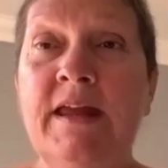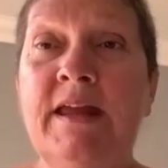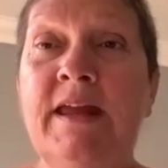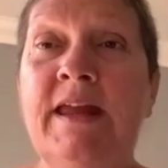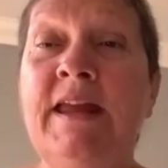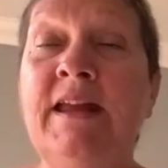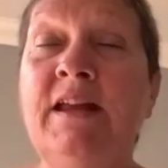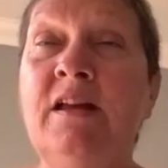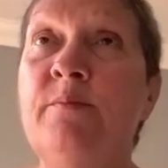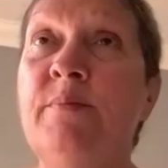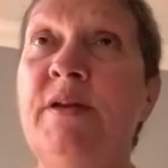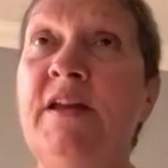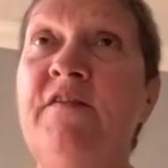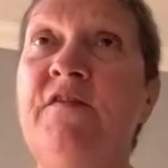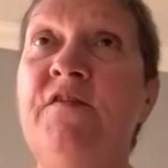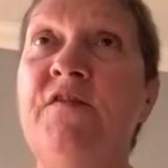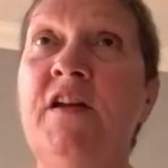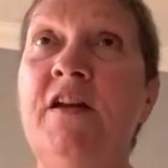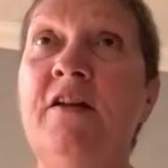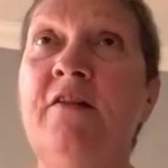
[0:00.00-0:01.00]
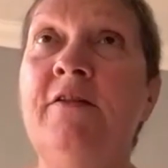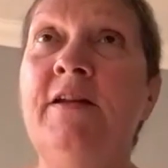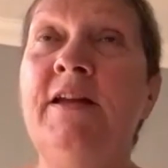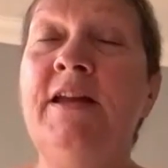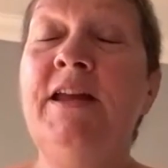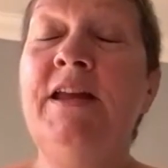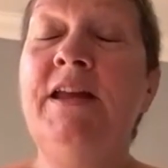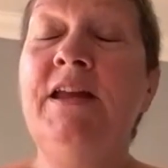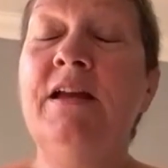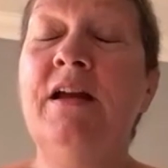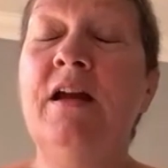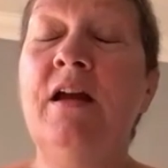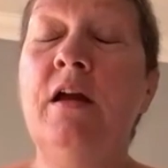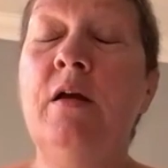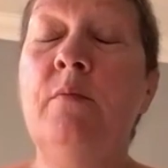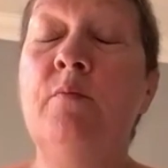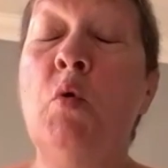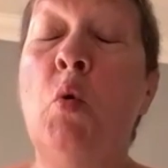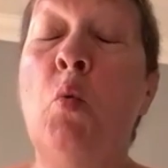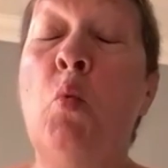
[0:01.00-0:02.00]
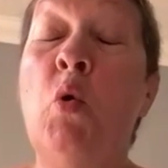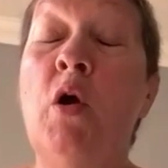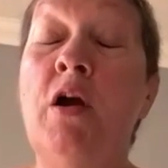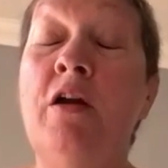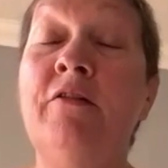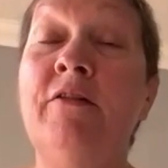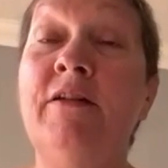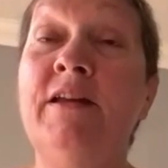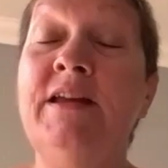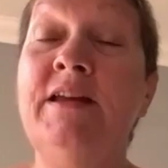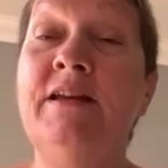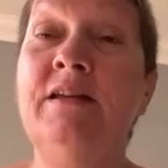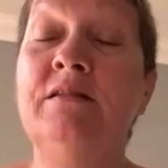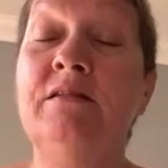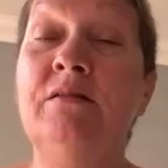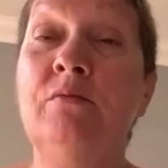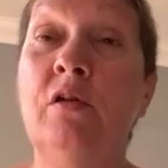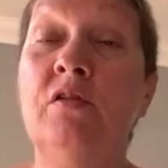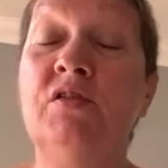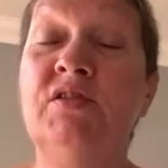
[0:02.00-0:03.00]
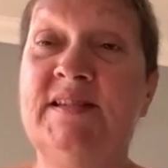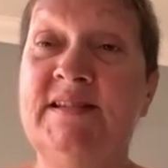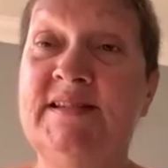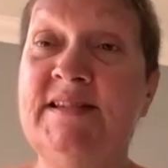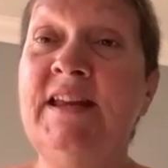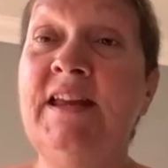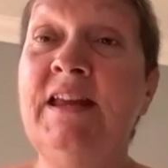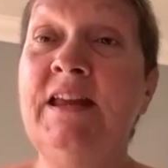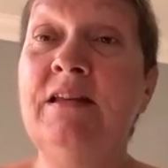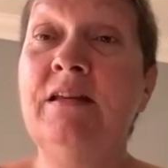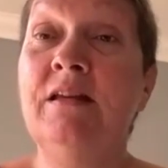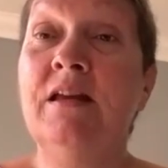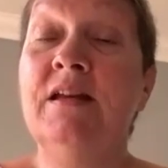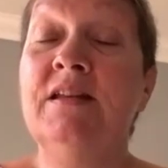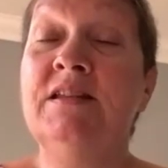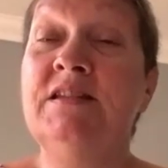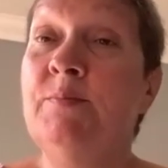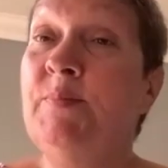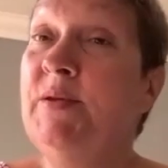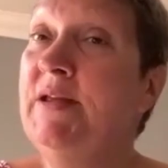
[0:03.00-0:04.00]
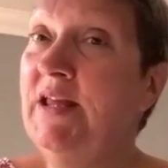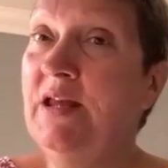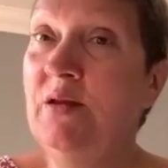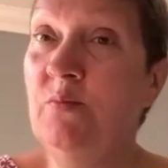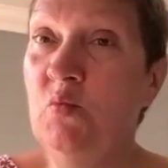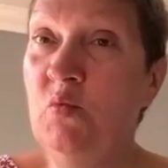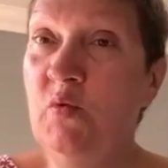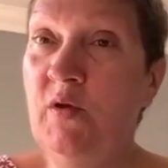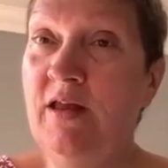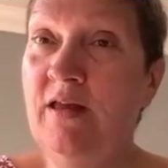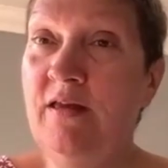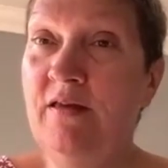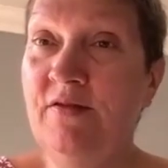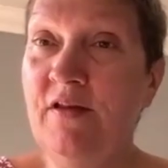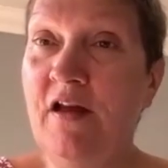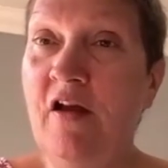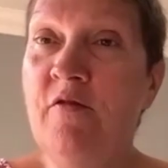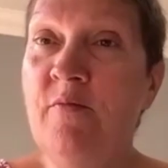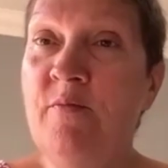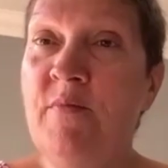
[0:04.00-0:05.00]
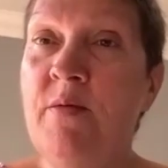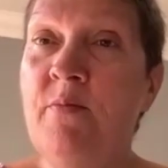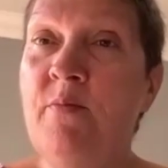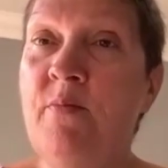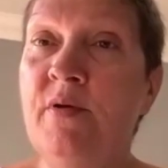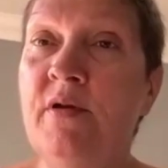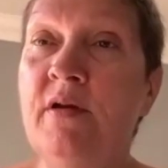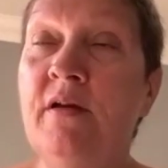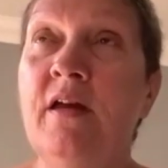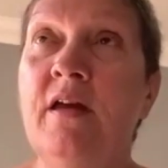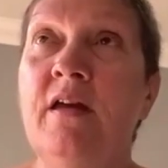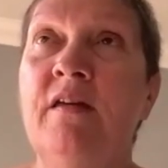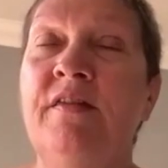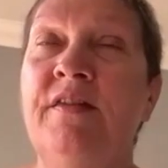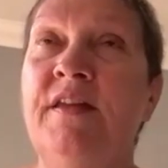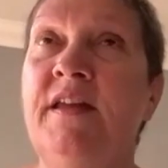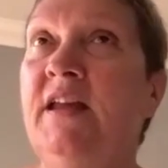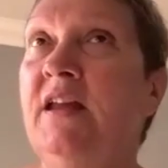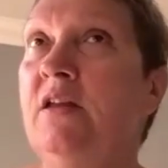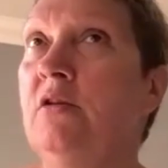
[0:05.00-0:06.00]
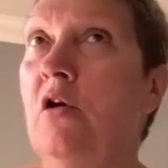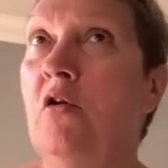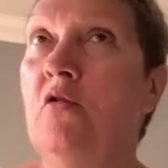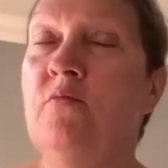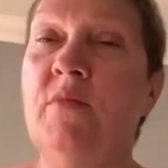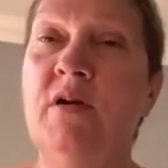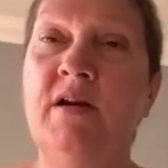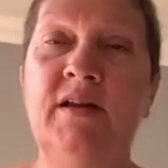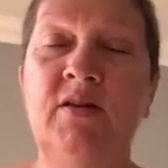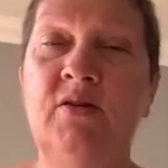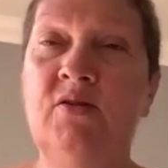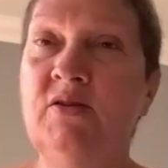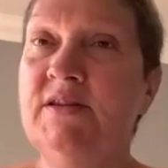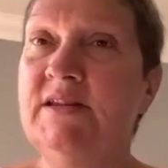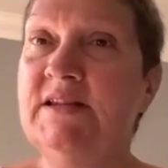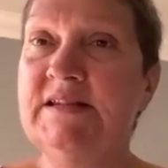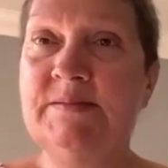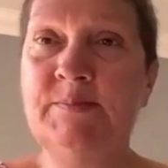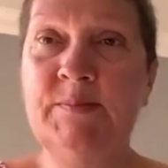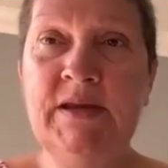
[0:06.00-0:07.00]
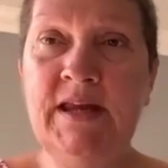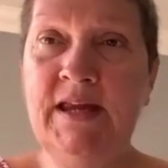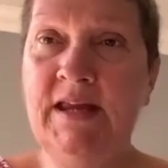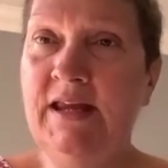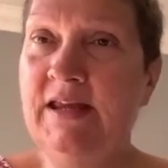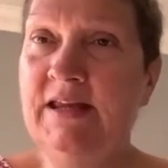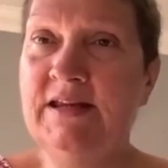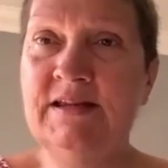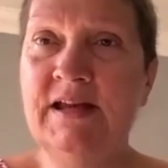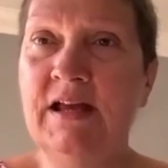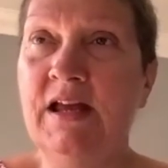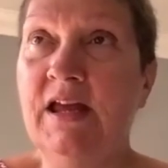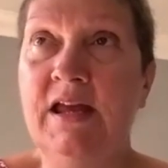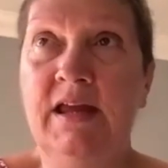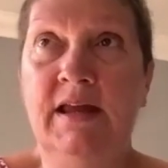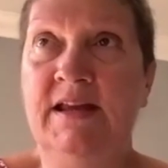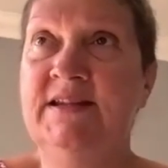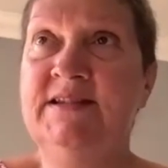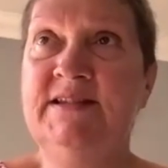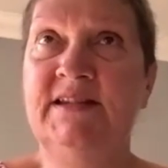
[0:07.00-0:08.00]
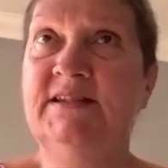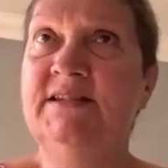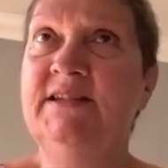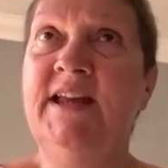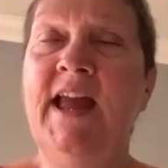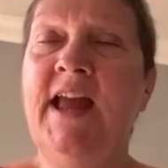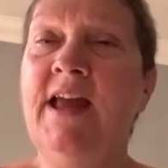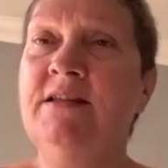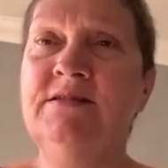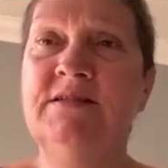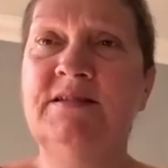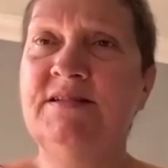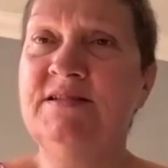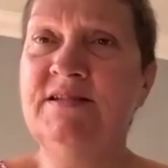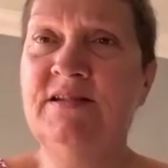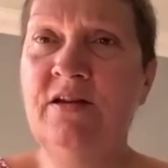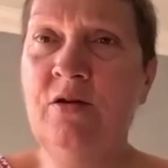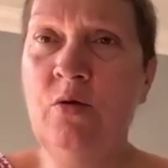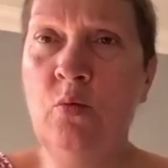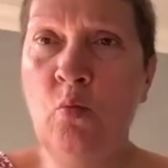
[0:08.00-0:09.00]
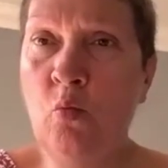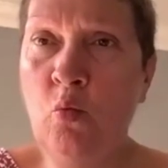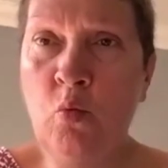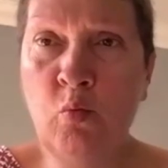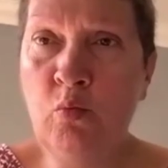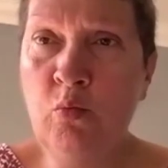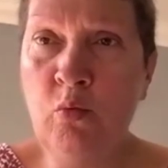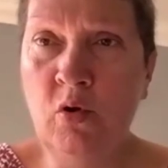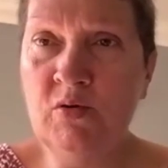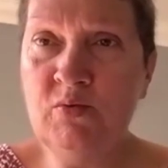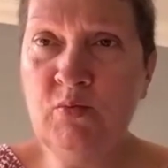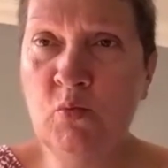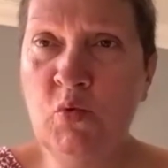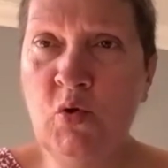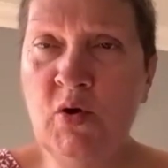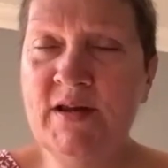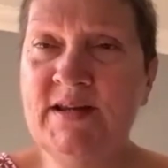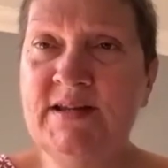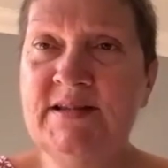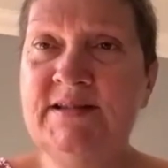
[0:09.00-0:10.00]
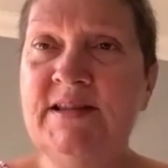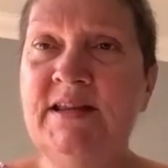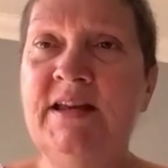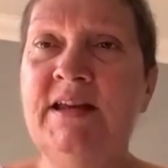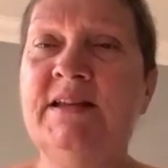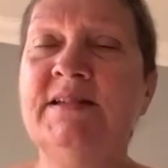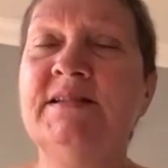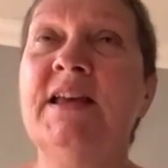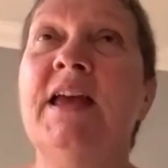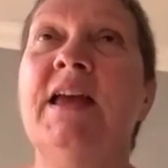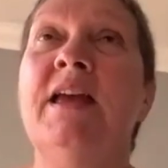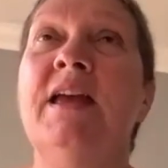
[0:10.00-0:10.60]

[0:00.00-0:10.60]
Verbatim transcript: It can be very um, worrying to see it to begin with. I remember thinking, oh my goodness me, is this cancer? What, what is this?